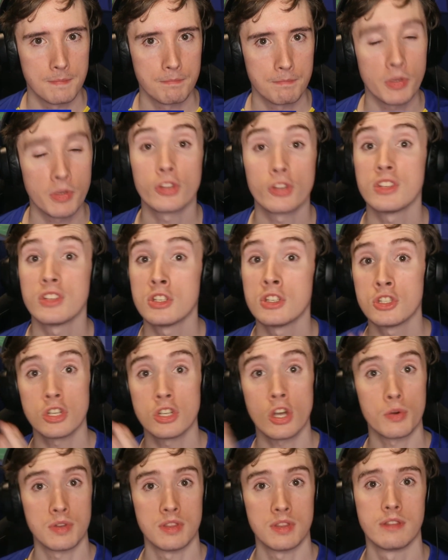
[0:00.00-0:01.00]
Because he's
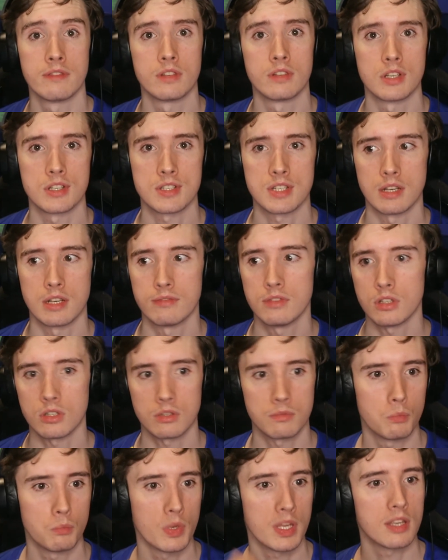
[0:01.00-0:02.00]
shown in the first half,
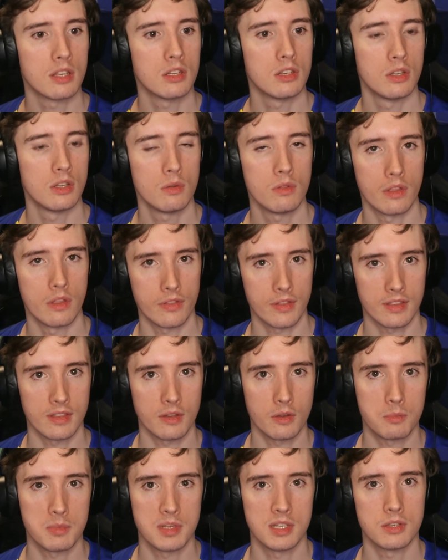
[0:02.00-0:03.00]
look, we can do the thing
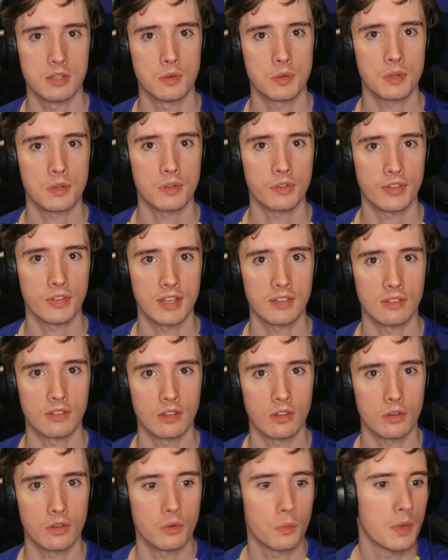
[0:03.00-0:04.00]
that we've been doing all season
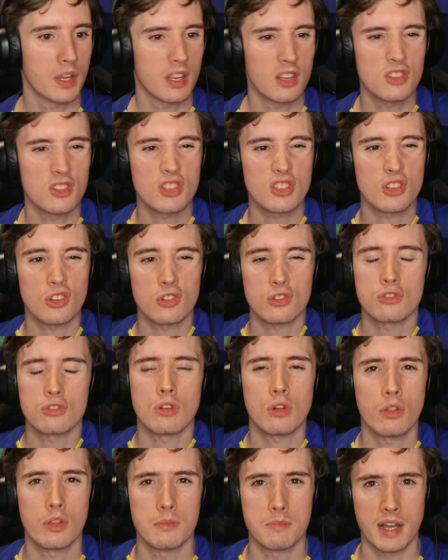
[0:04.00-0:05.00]
long. We can just
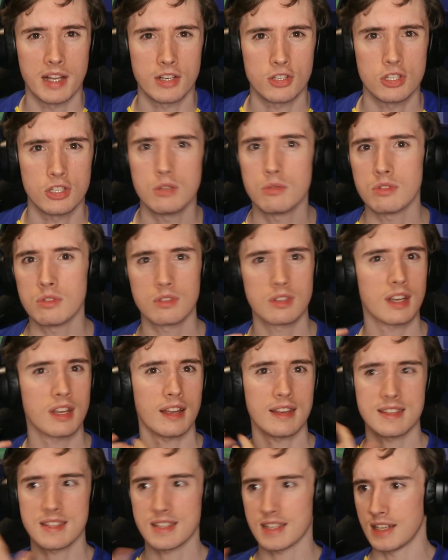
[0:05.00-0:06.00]
control the match. You
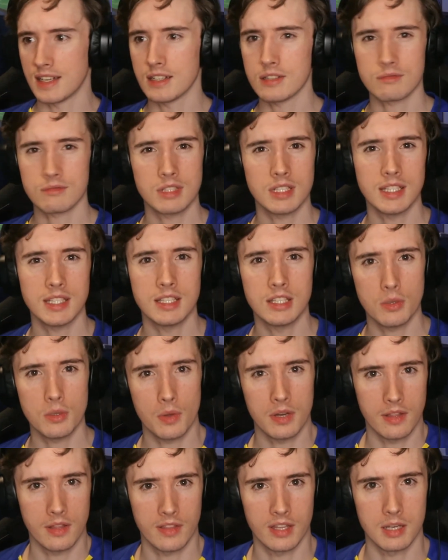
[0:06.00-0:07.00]
guys can't really do
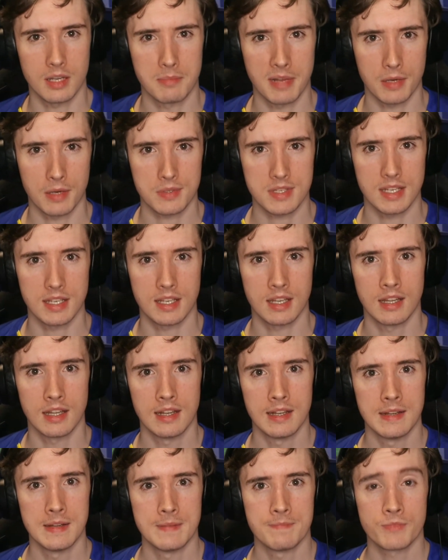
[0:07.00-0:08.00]
anything about it
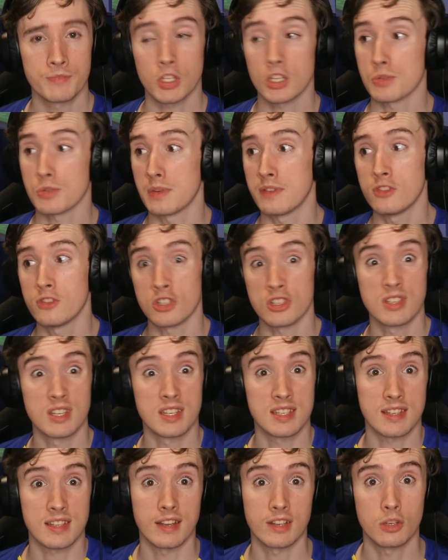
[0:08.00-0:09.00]
because we've just
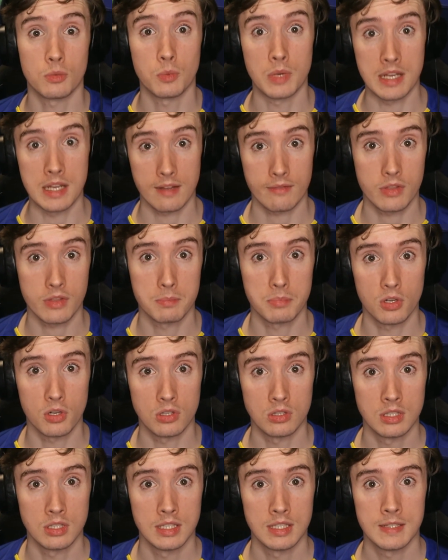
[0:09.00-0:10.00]
decided we have the
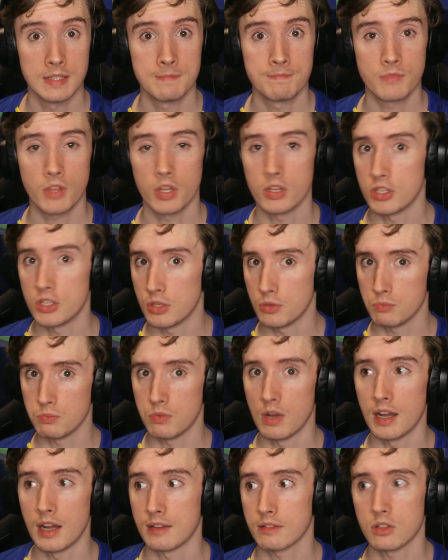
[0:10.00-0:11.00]
ball. And you
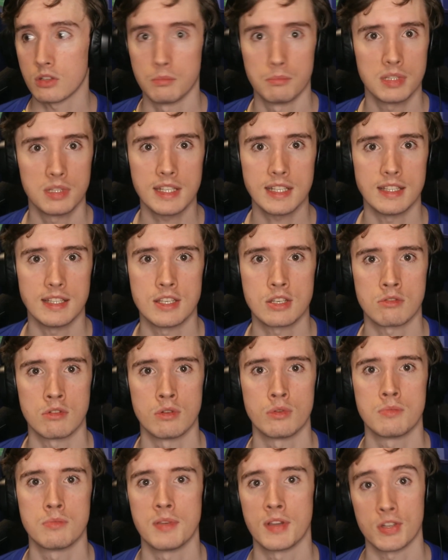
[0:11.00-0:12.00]
are completely
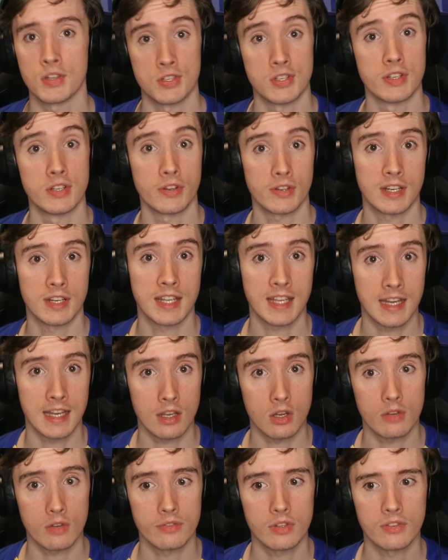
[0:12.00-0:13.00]
screwed because you're not going to get
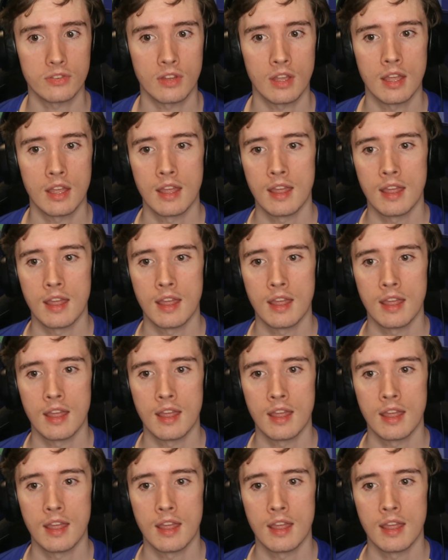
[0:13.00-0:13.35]
it off us.